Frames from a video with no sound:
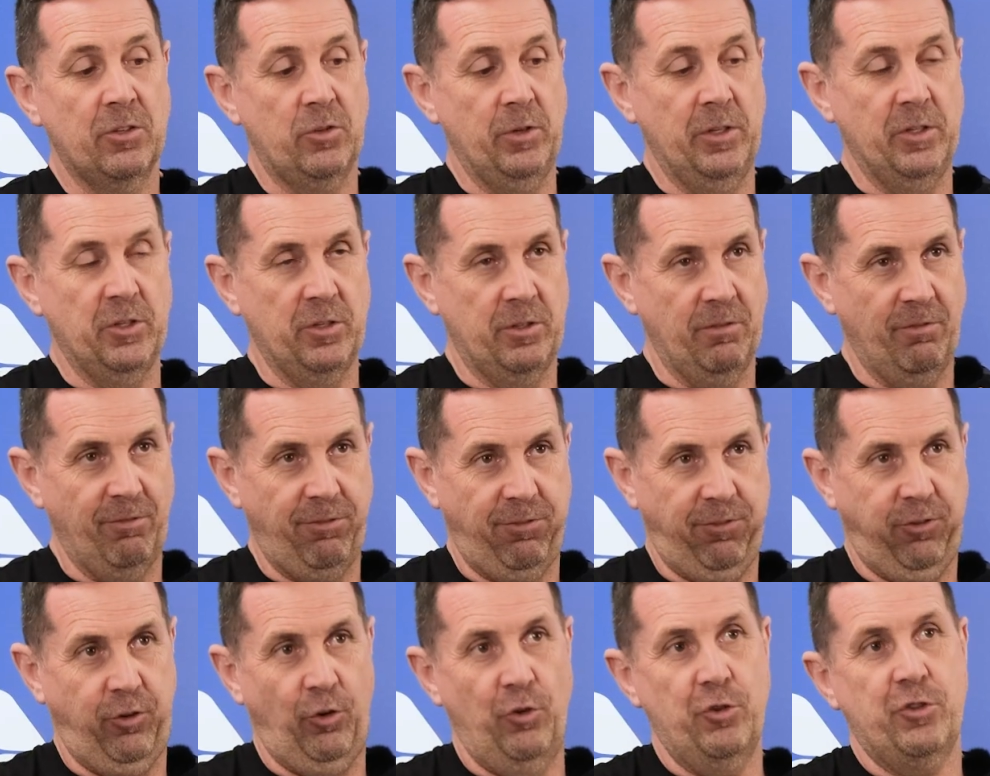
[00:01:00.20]
so it doesn't
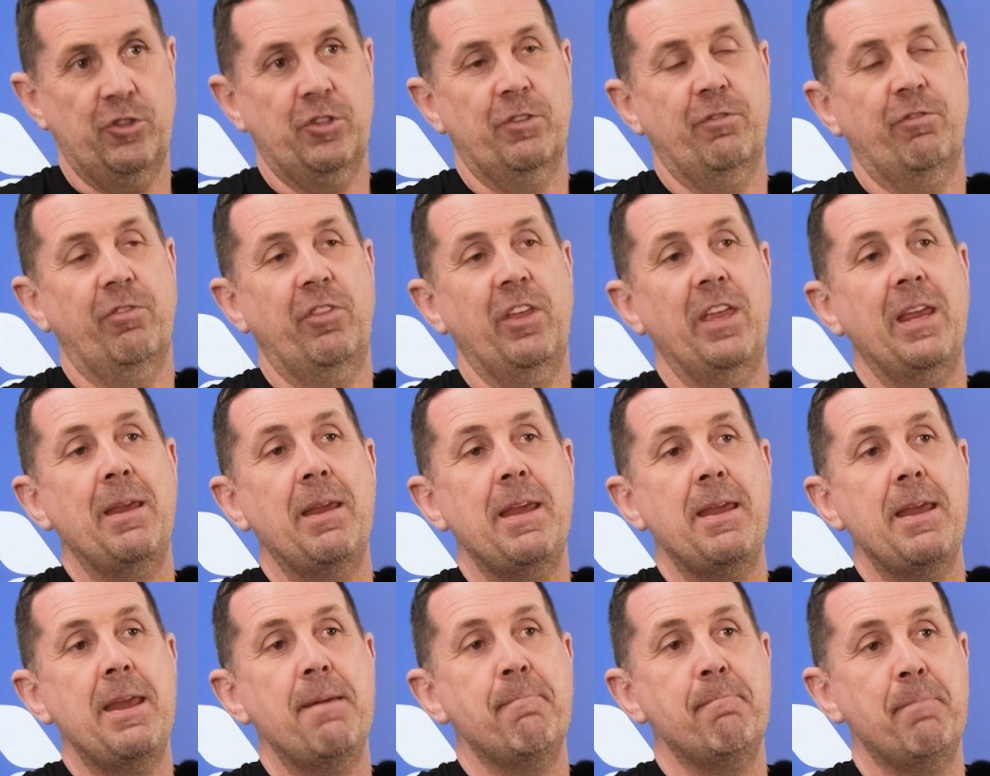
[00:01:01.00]
flush
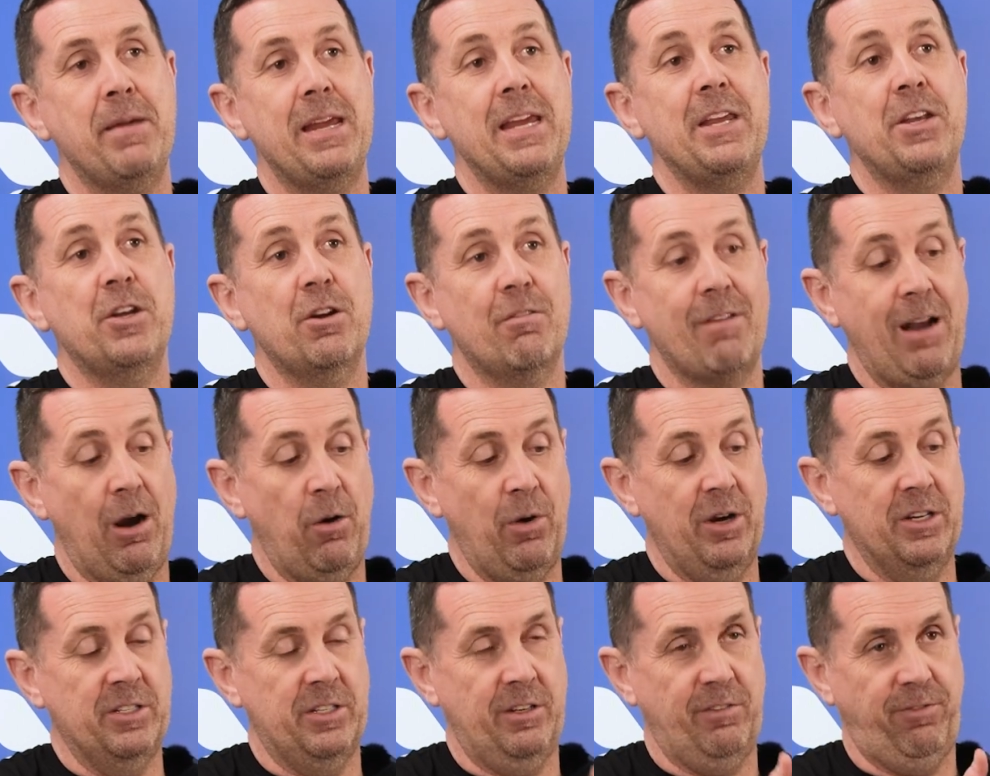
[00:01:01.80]
the media out
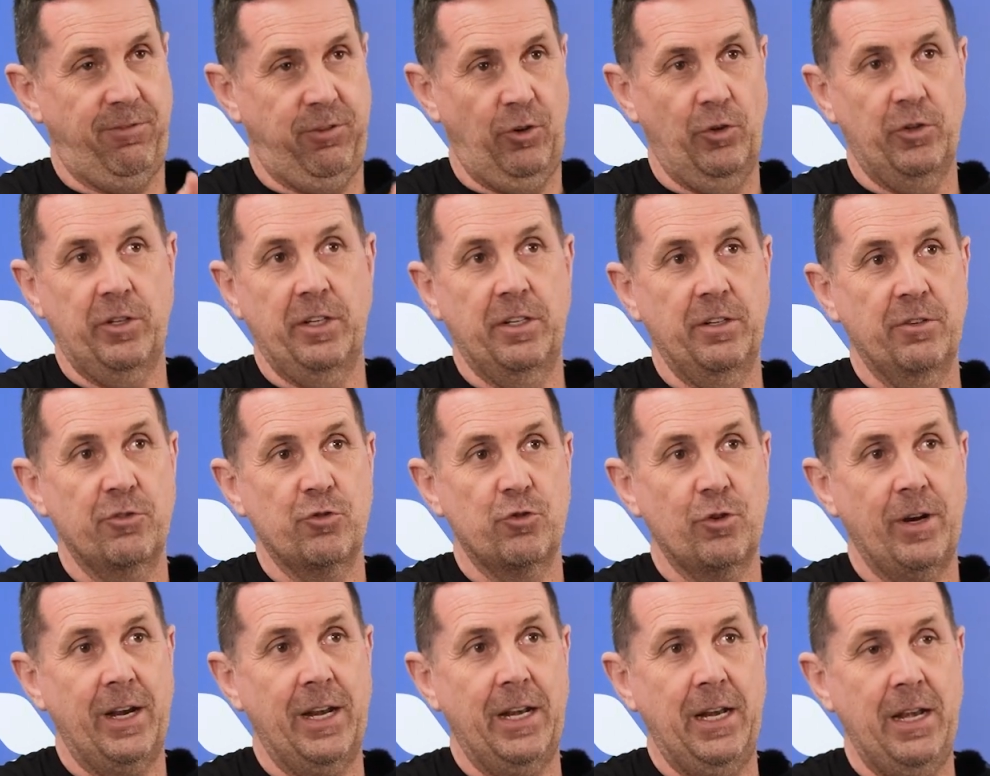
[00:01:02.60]
as it's flooded and
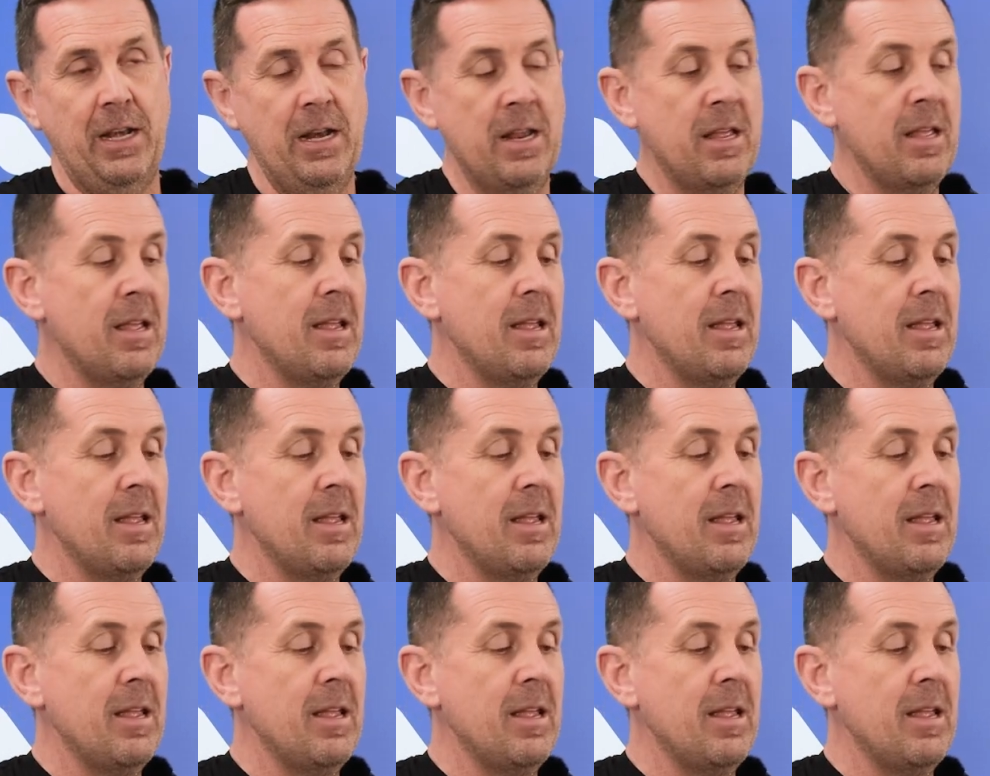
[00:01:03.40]
draining.